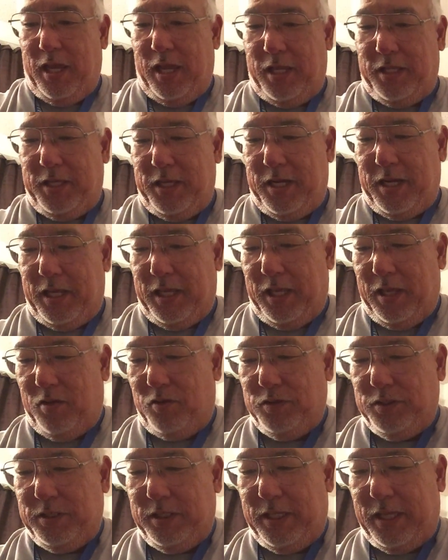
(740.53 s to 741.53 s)
And then I
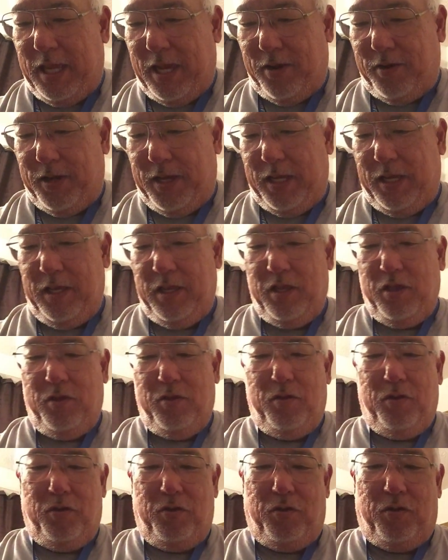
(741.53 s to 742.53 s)
always carry
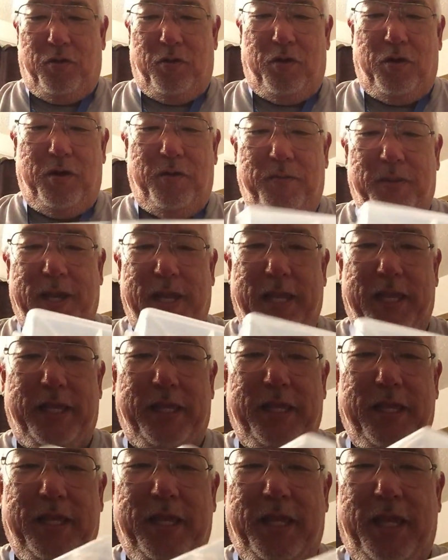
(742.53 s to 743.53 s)
all my
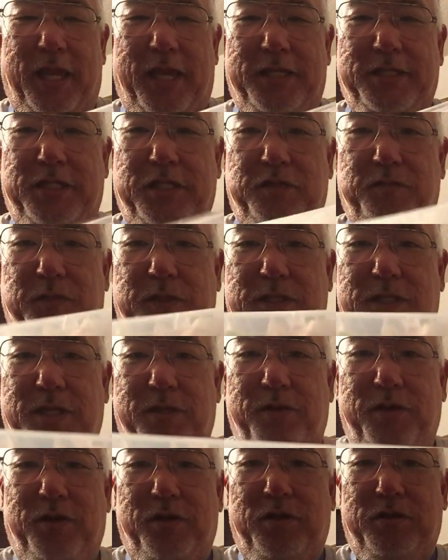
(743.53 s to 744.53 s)
excess
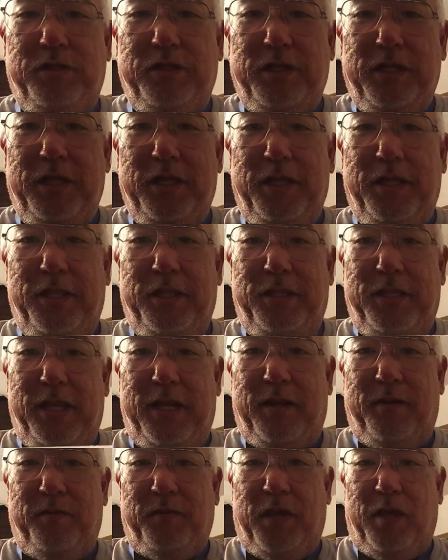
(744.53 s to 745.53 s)
material
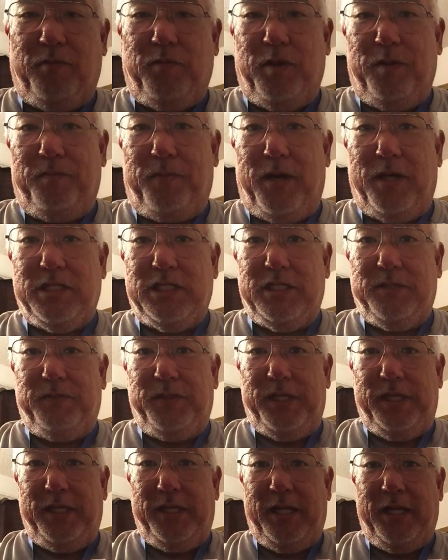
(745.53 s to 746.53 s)
that I'm going to
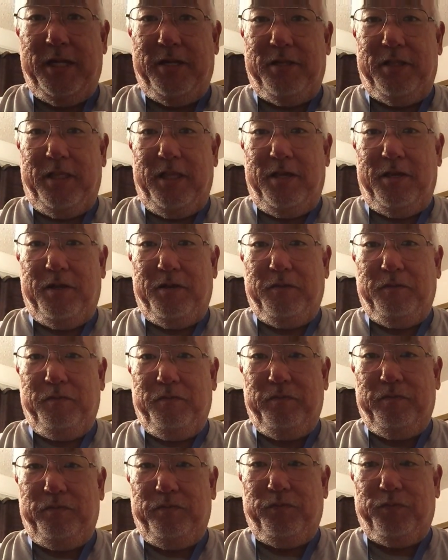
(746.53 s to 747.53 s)
possibly need out there.
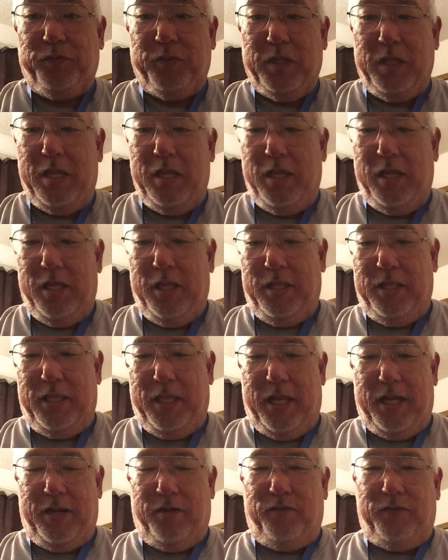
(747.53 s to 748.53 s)

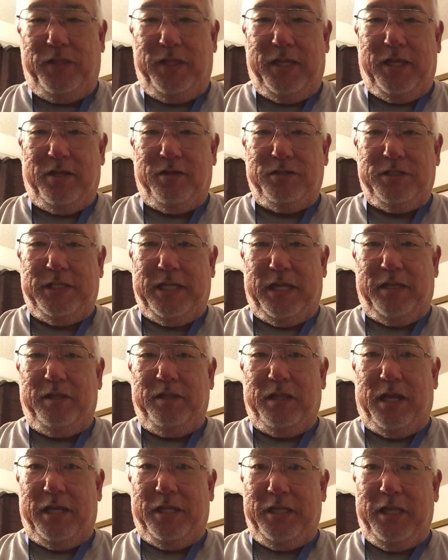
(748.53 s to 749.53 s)
Then everything else that
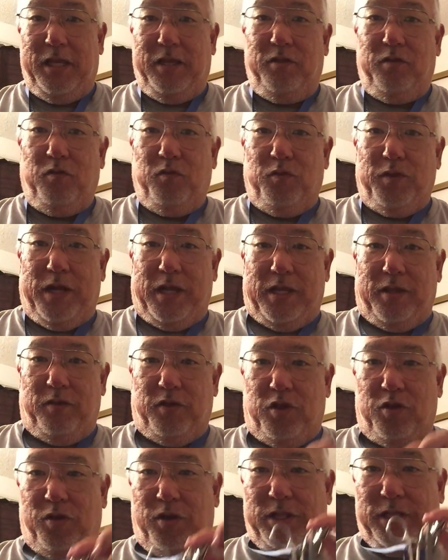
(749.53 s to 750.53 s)
I need when I
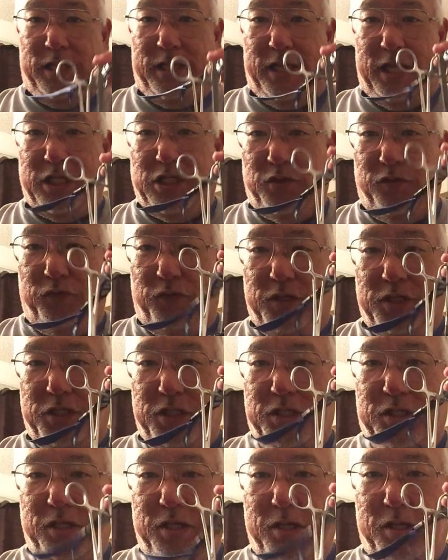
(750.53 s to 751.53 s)
currently catch a
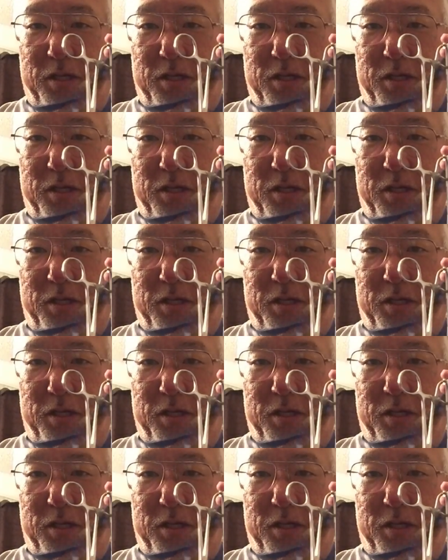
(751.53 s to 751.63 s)
fish